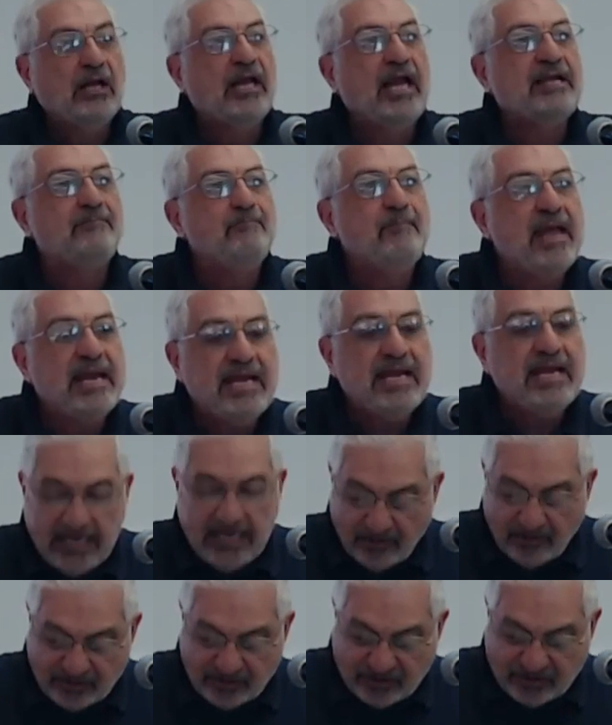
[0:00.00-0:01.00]
Like
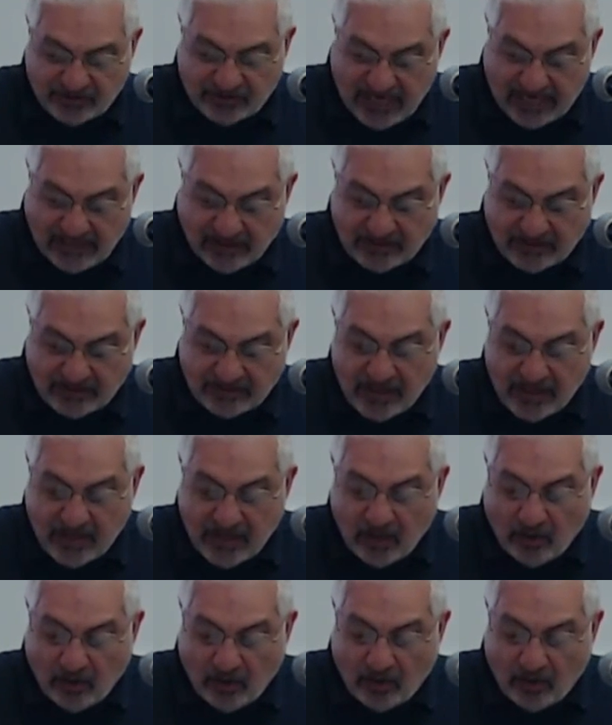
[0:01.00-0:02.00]
many other states,
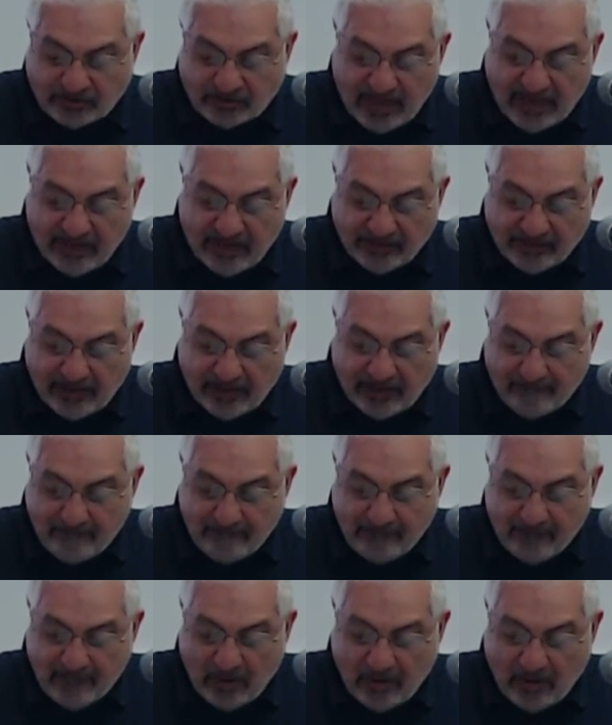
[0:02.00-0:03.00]
Australia,
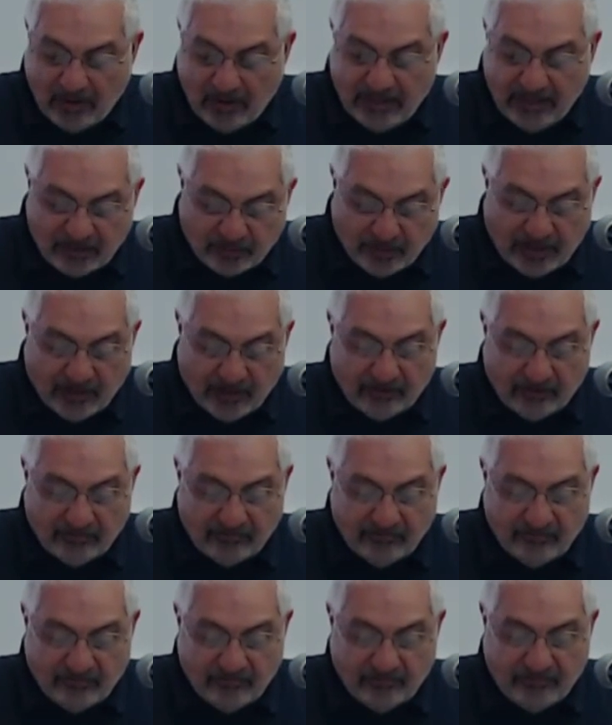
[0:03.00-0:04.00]

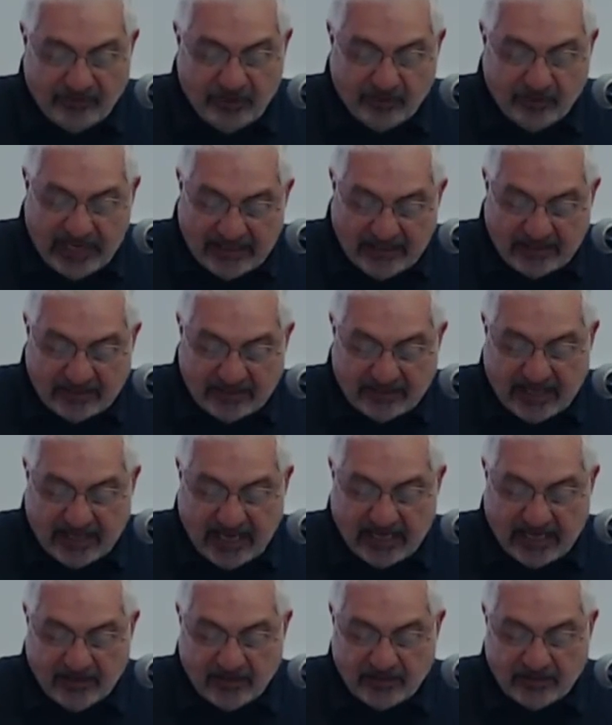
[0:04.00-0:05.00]
Israel, the United
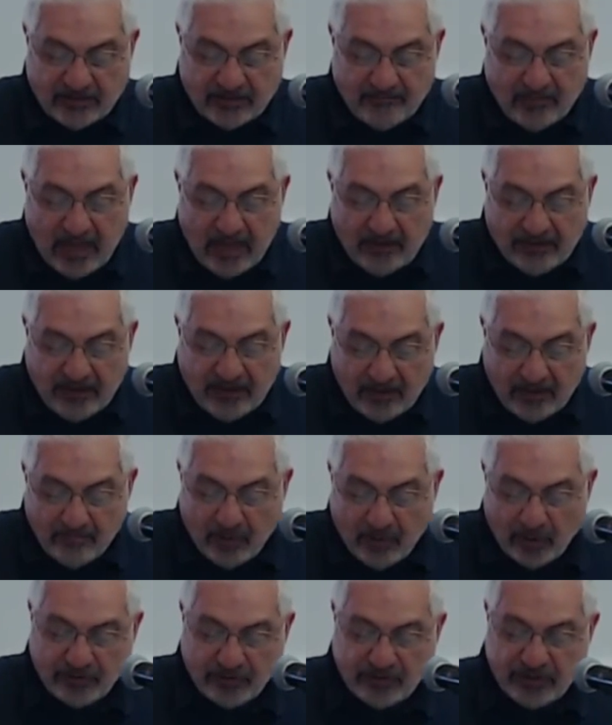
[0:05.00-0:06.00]
States, the
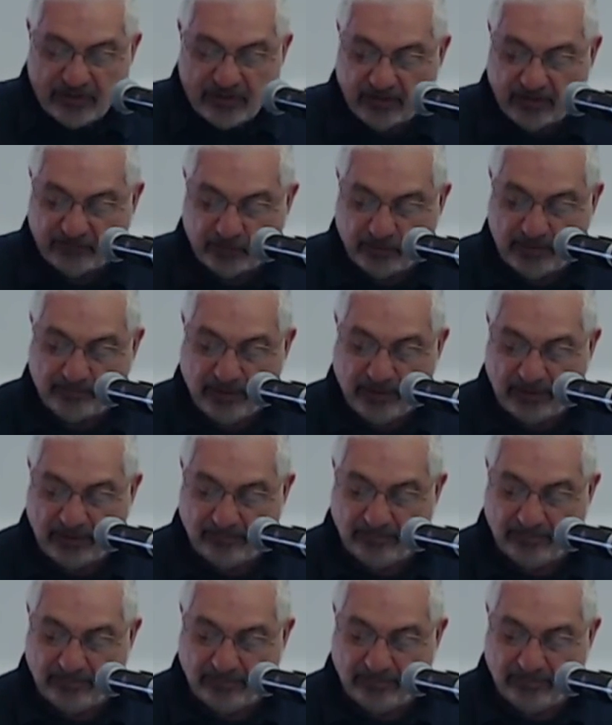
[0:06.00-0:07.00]
emergence of the
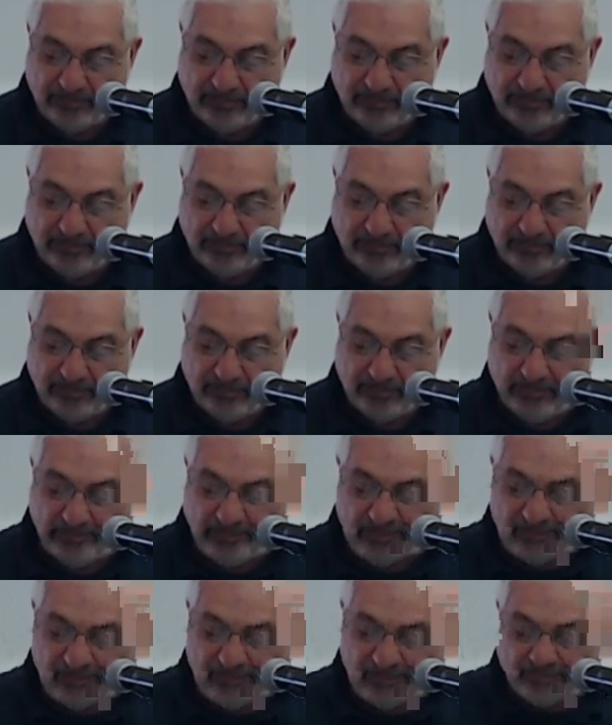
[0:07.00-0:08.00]
Republic of Turkey
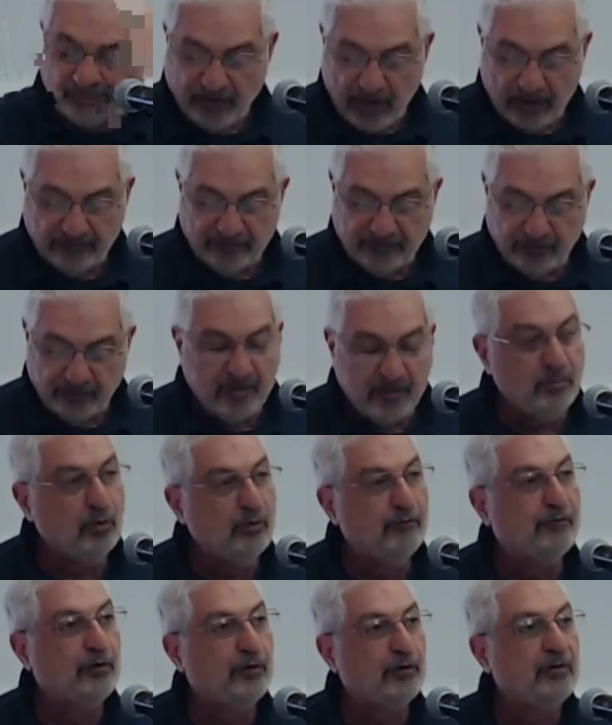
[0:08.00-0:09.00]
involved the
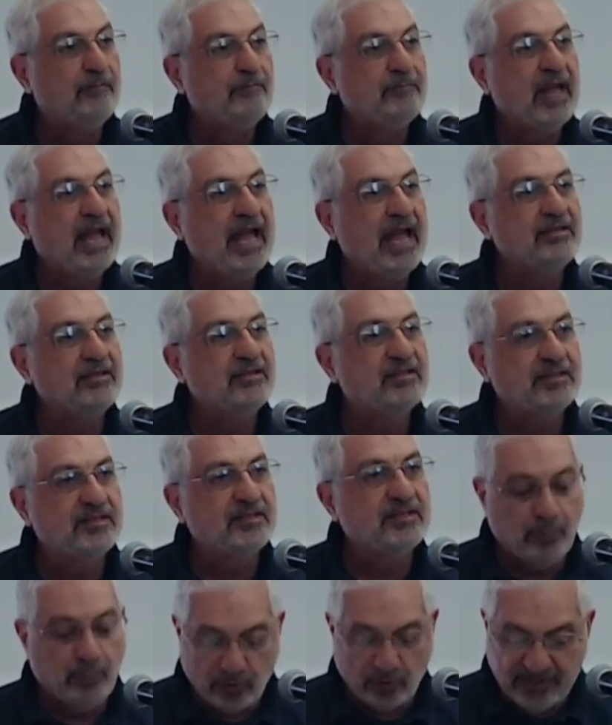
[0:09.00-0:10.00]
removal and
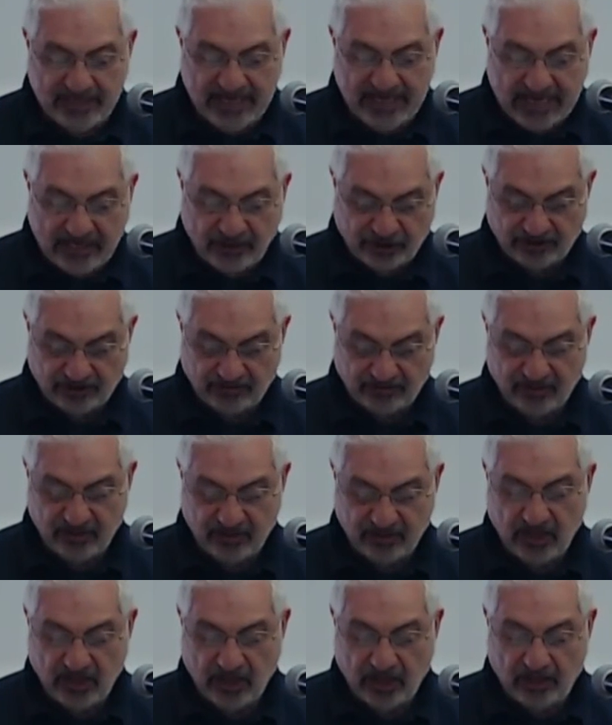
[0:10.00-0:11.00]
subordination
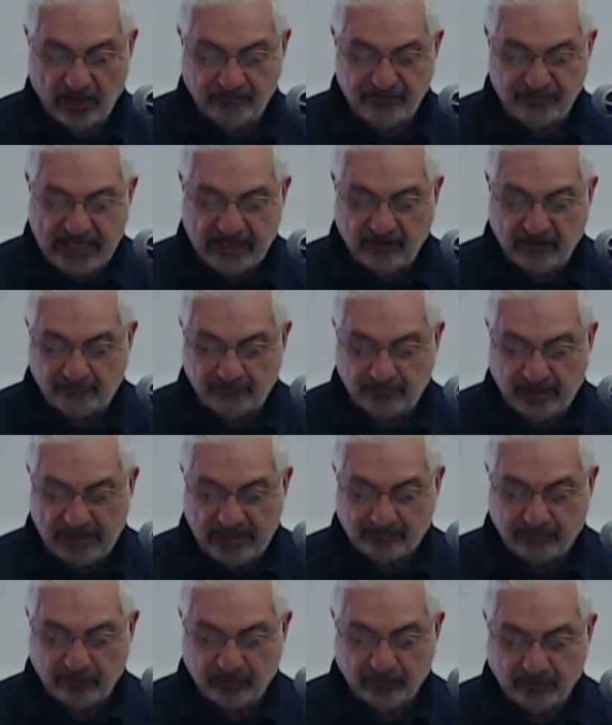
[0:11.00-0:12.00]
of native
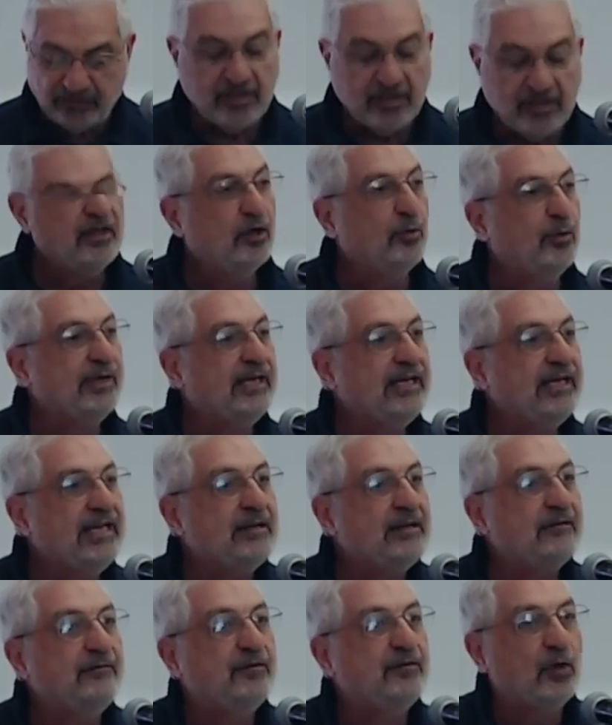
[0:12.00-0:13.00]
peoples who had
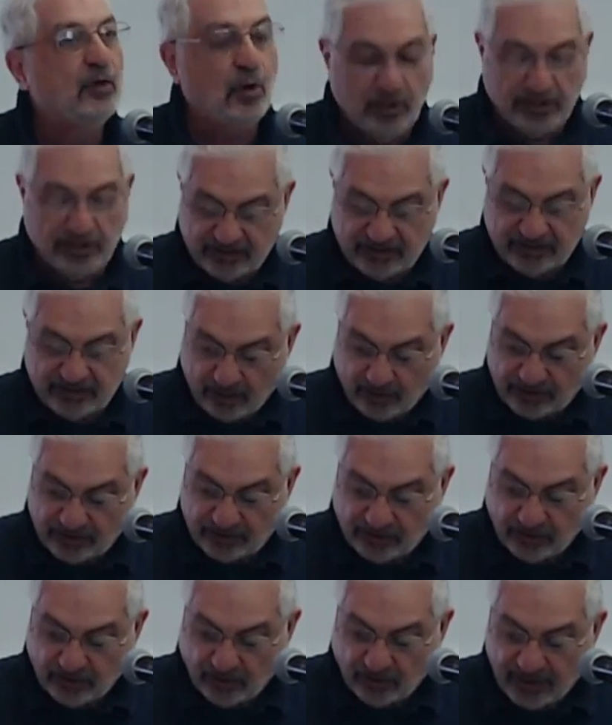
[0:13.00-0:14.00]
lived on its
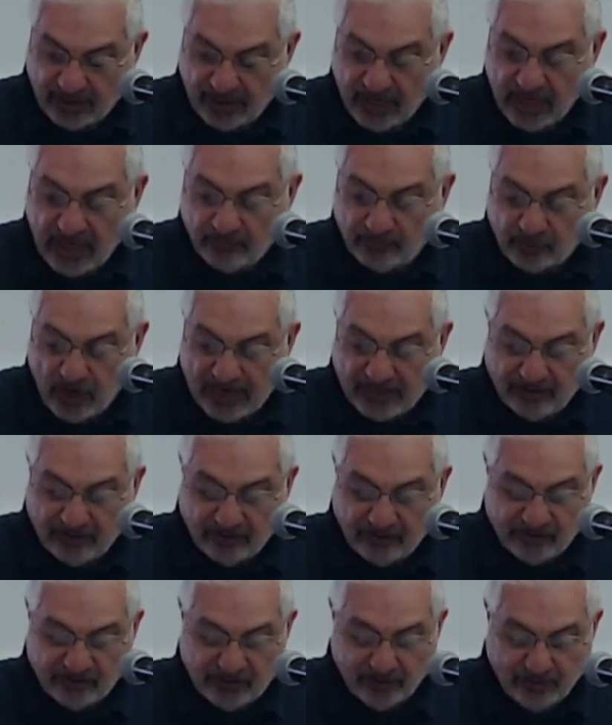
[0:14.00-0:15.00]
territory
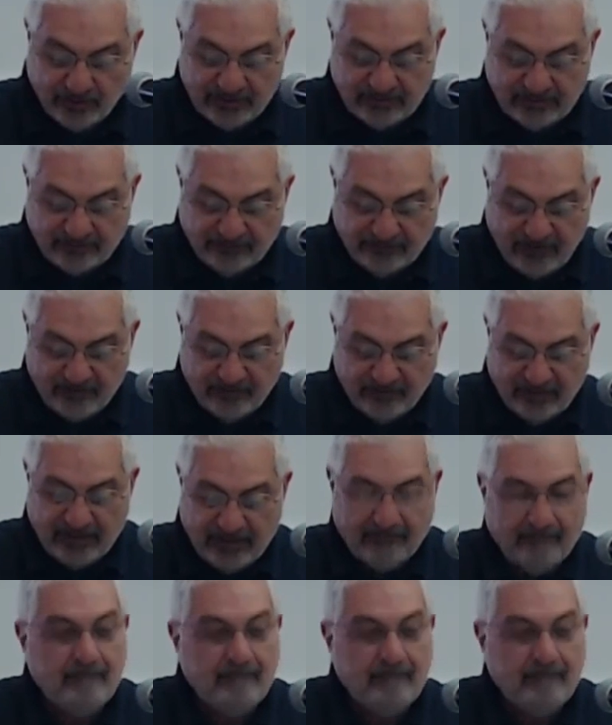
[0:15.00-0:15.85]
prior to its founding.